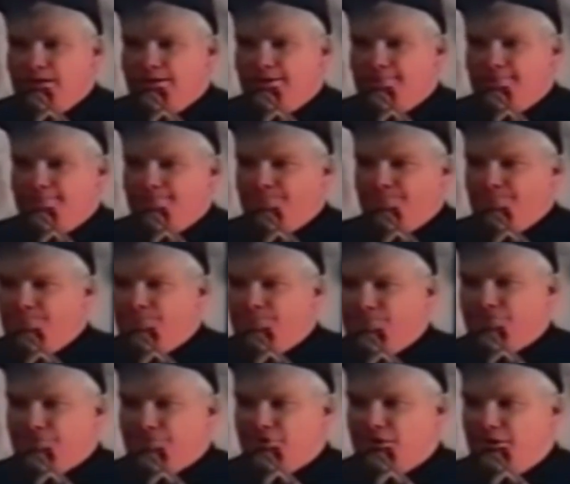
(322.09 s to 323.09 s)

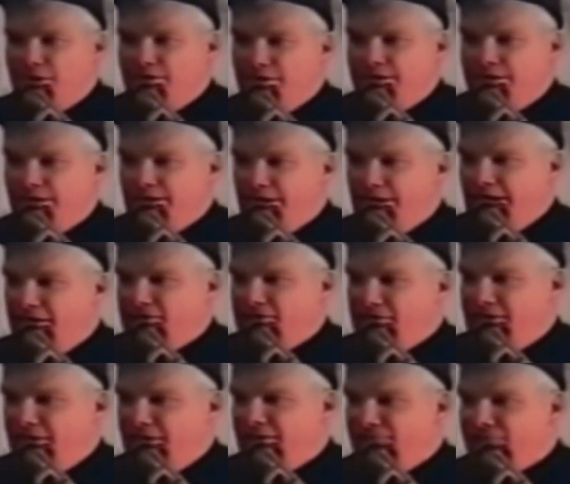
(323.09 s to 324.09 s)
Uh, start in
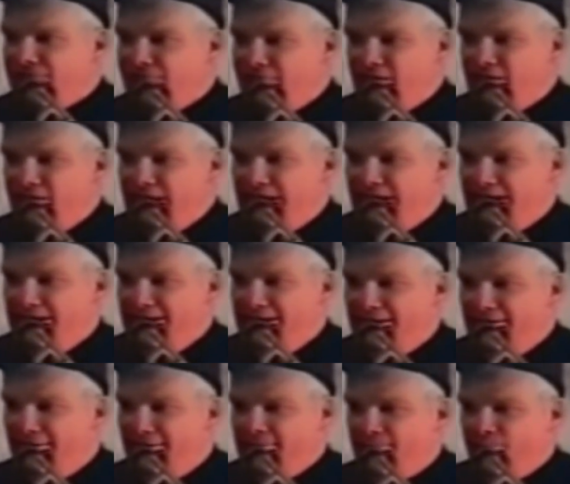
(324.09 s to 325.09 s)
ancient history
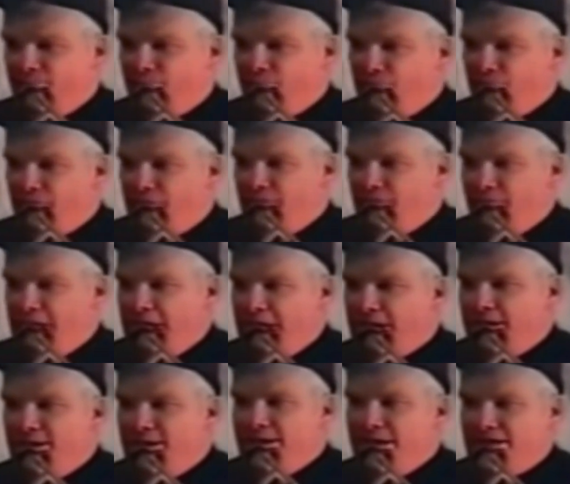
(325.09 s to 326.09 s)
land here.
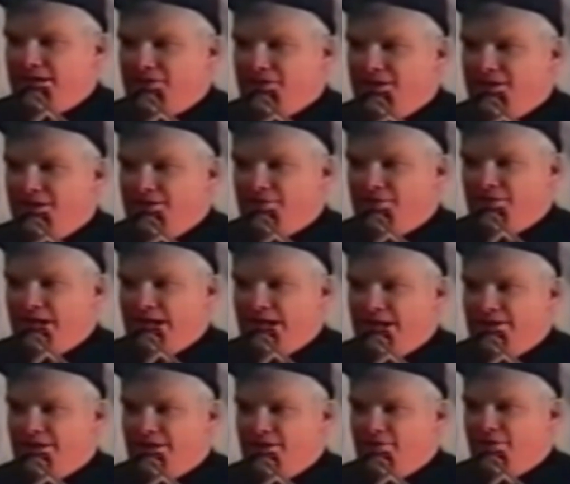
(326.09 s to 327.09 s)
Back in
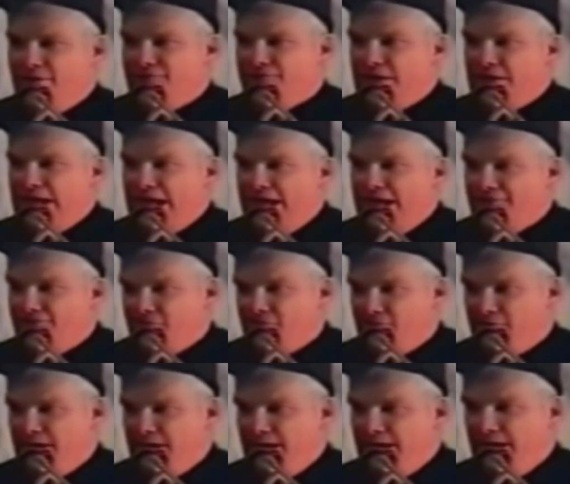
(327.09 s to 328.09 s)
1909, the U.S.
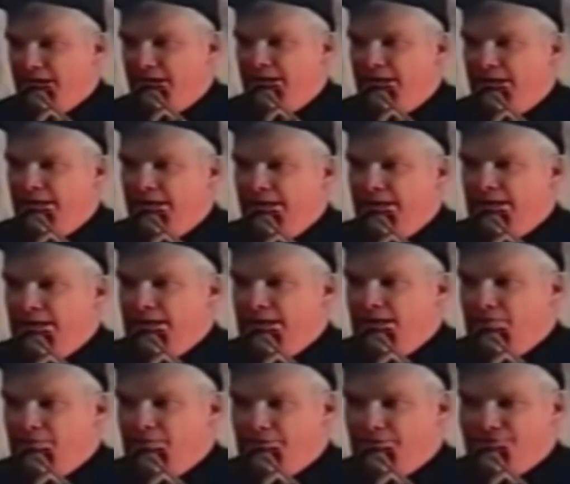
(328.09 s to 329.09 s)
Cavalry
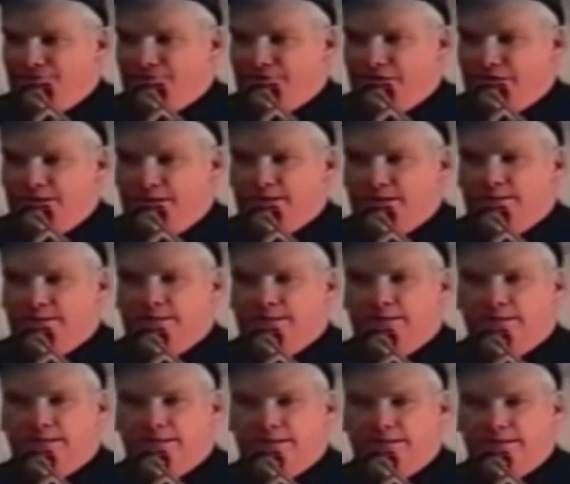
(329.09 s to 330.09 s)
was uh,
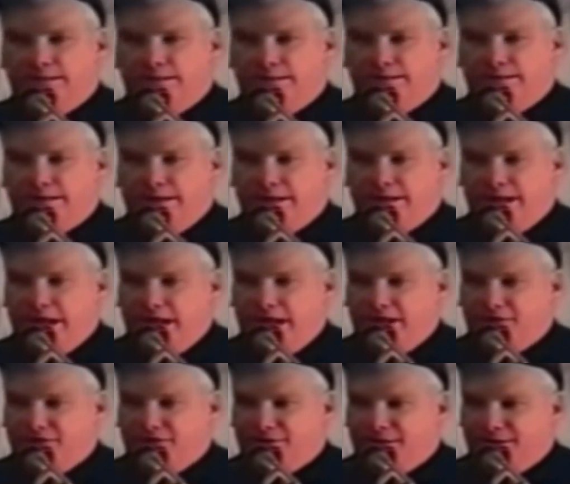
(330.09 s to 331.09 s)
uh,
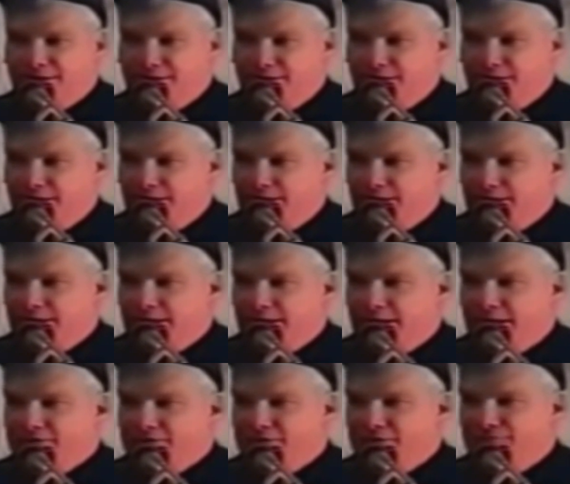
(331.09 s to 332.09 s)
engaged in uh,
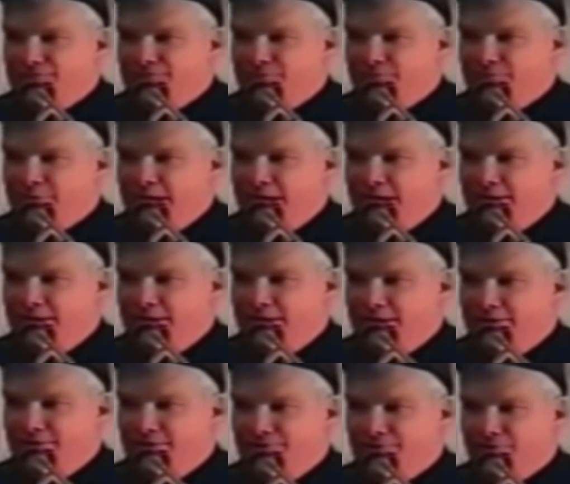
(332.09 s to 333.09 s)
catching some
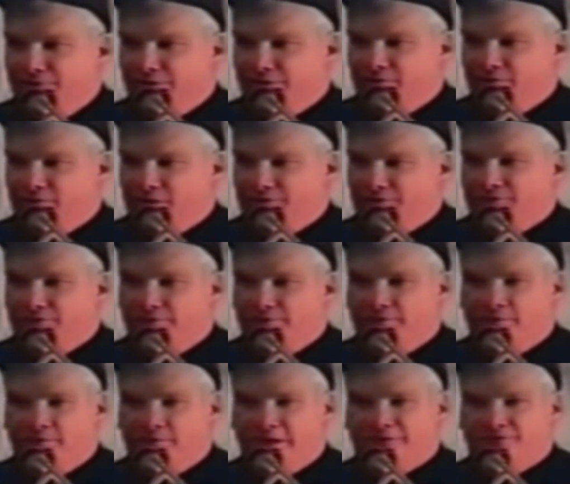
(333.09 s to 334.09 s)
banditos that had crossed
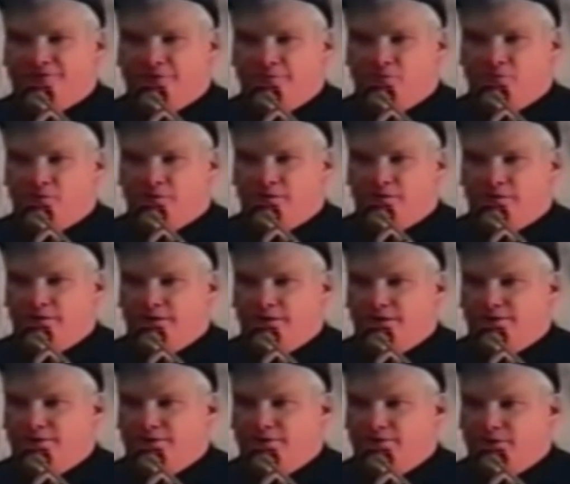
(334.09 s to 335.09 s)
over the Mexican
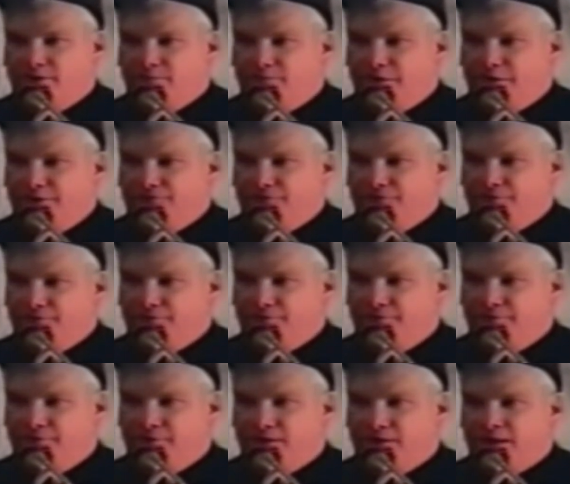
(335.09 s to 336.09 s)
border into a place called
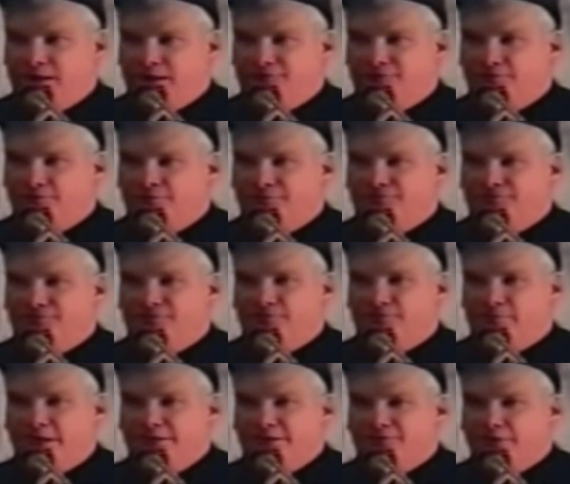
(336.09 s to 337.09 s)
Truth or
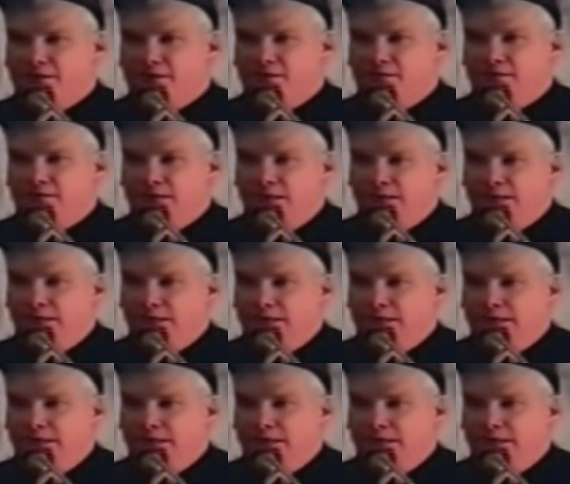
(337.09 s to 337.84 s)
Consequences, New Mexico.